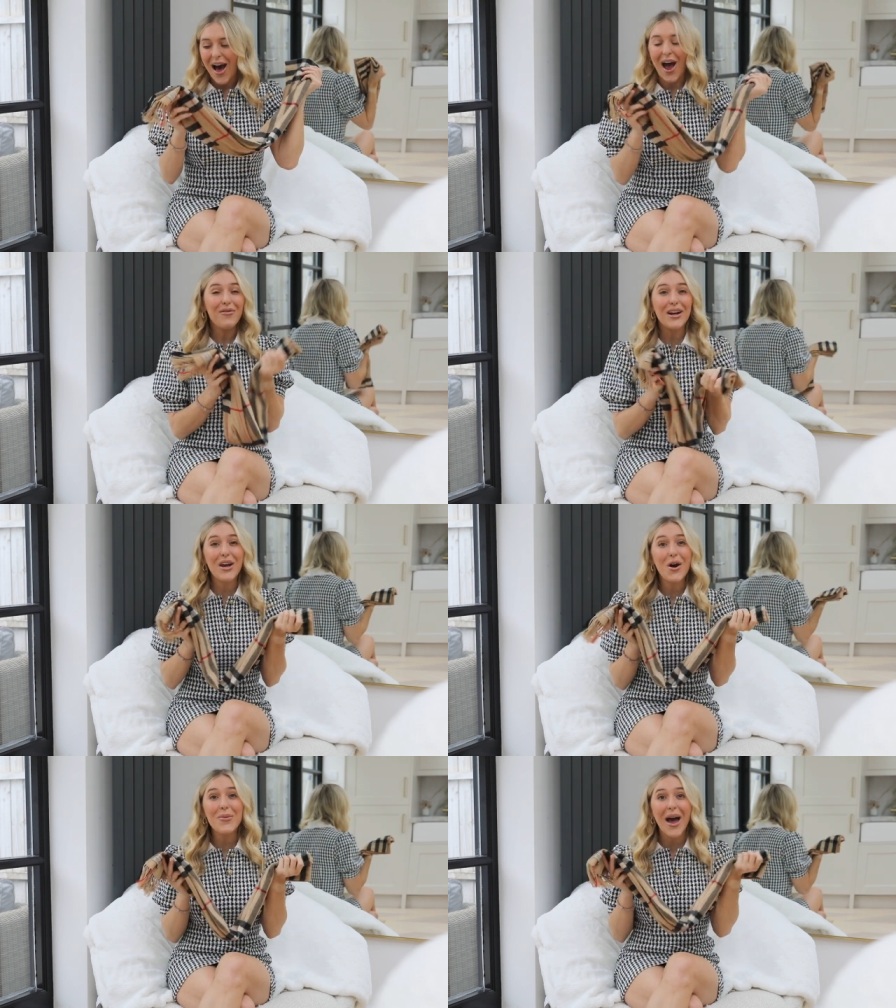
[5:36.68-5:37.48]
I
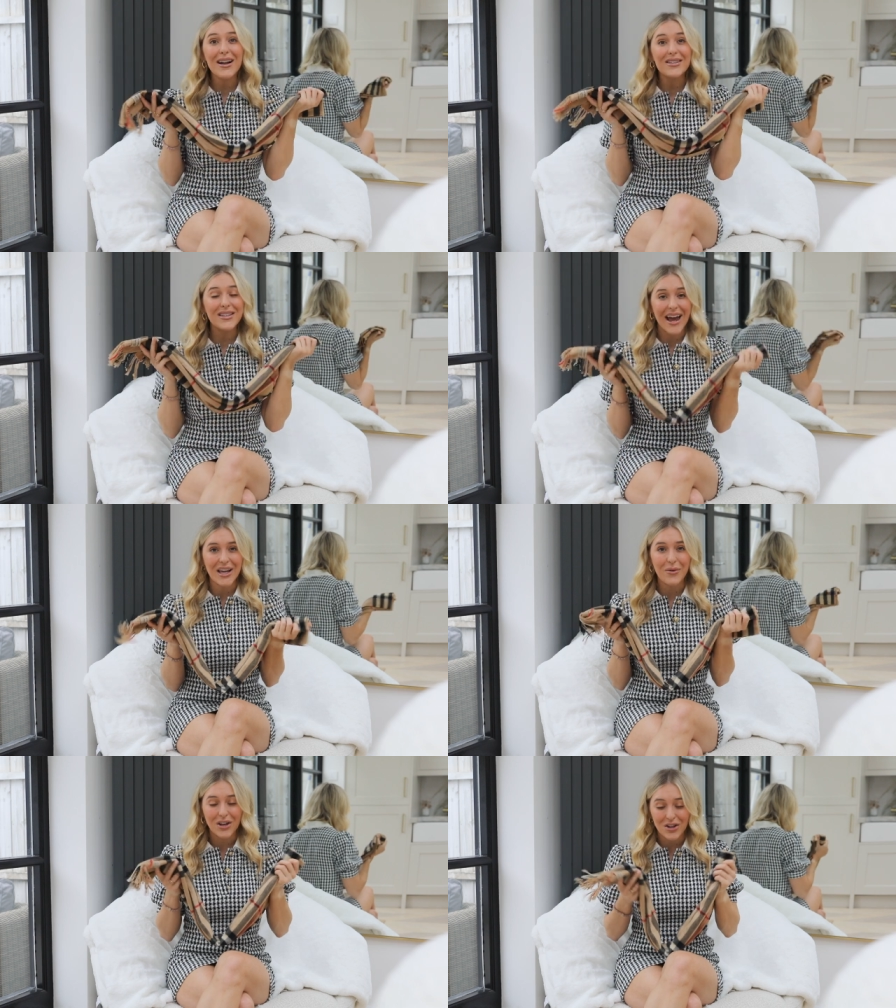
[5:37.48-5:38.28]
really hope that answers
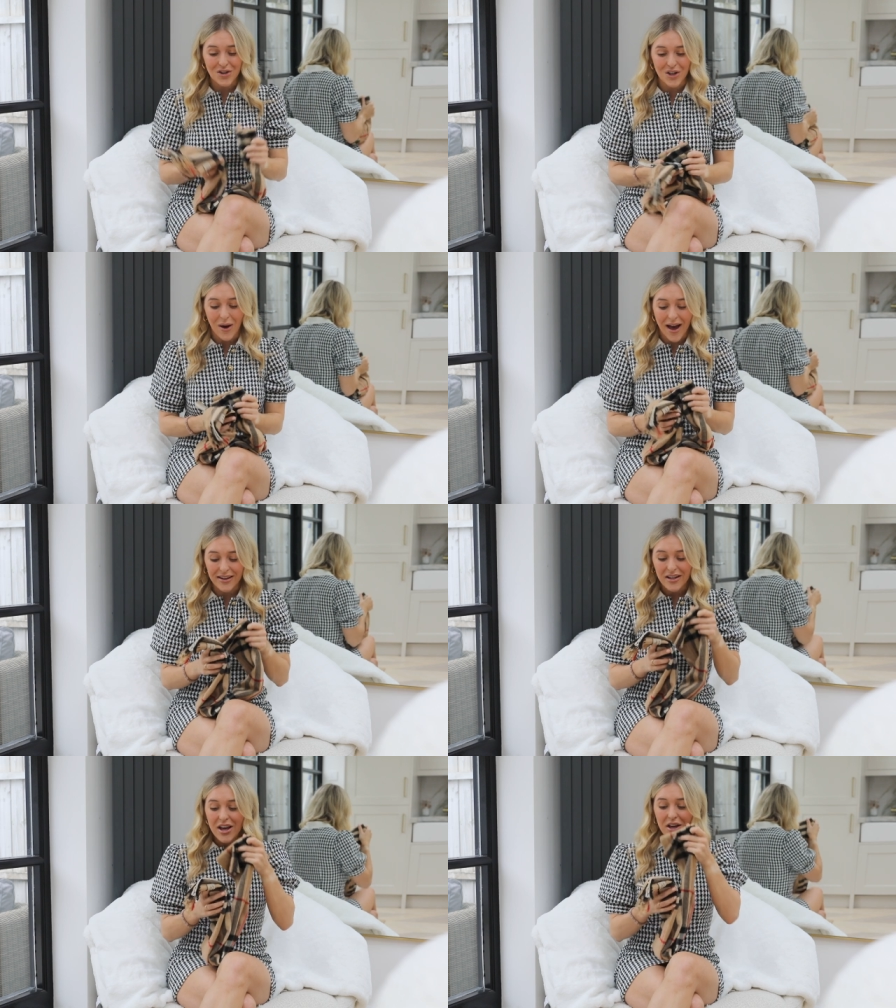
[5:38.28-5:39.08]
any questions you had.